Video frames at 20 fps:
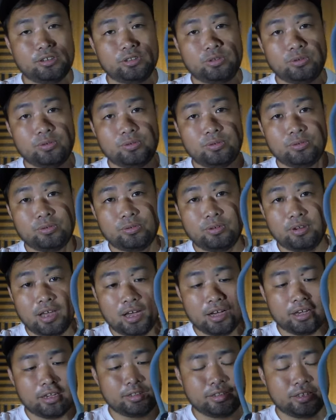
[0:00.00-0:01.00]
to
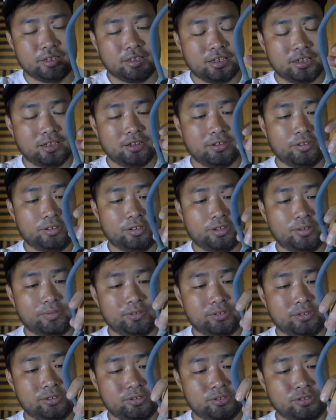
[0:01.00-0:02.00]
lock it again all you have
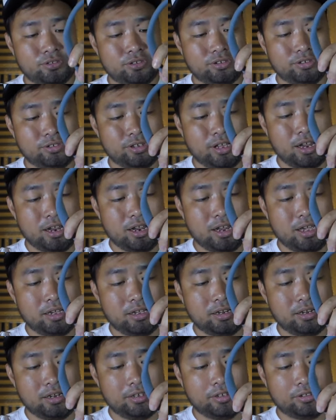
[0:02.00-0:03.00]
to do is just
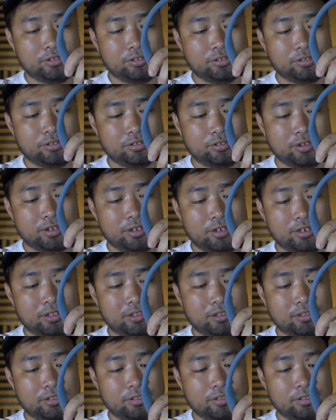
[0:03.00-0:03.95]
align it straight